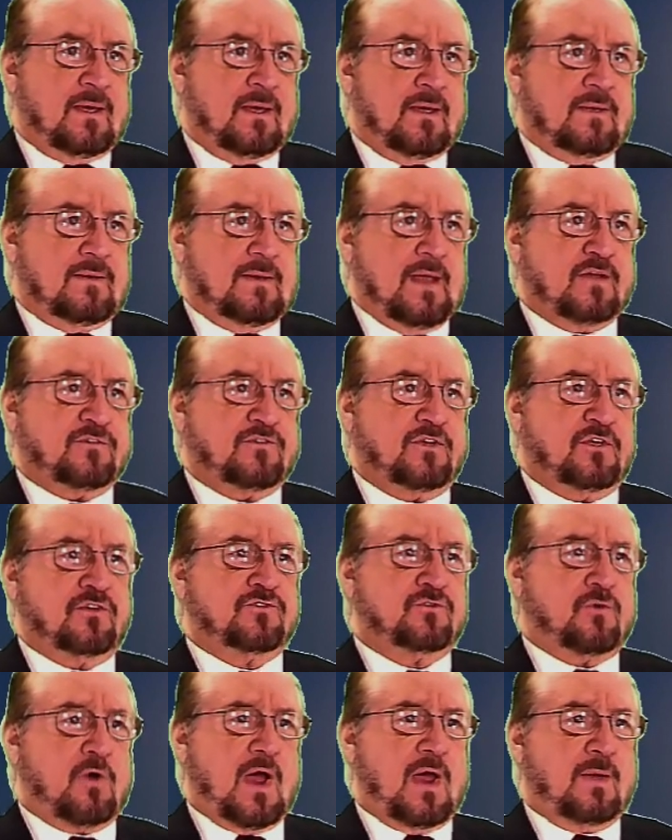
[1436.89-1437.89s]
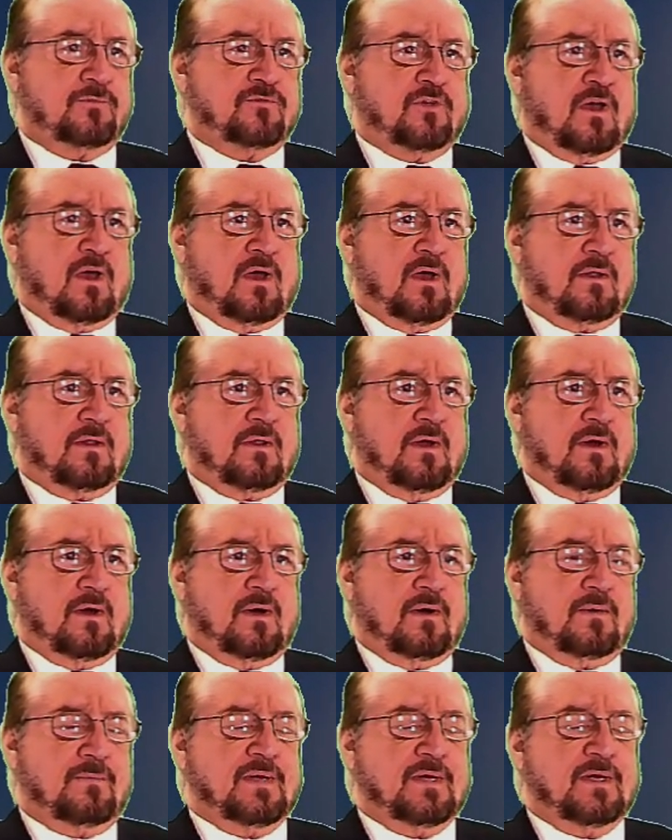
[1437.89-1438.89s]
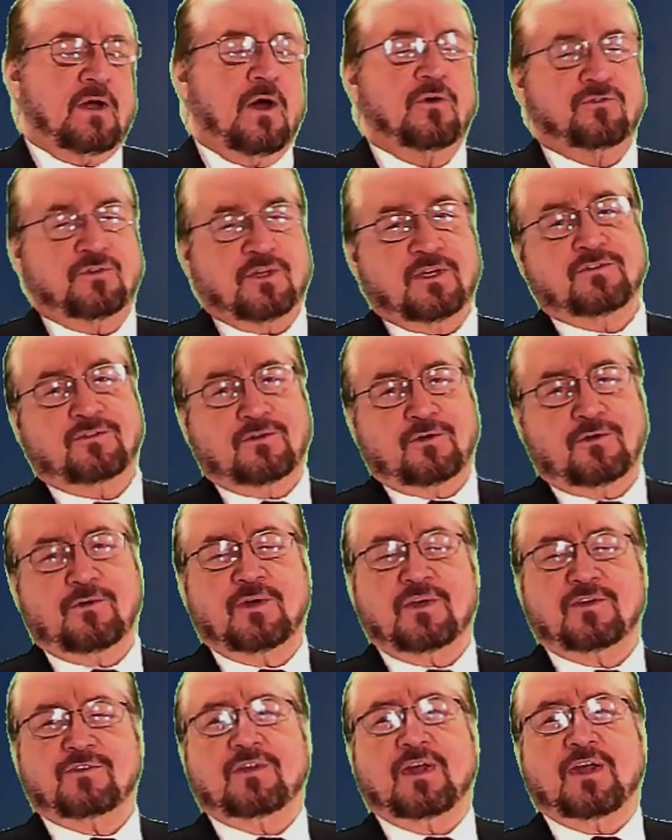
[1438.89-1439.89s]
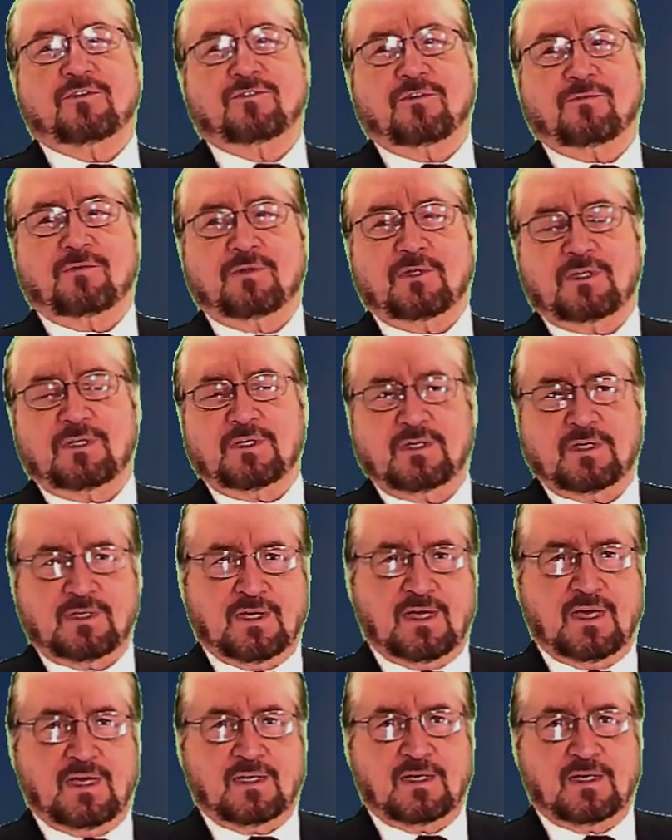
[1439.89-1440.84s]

Next, he describes, uh, uh, he goes into extensively, again and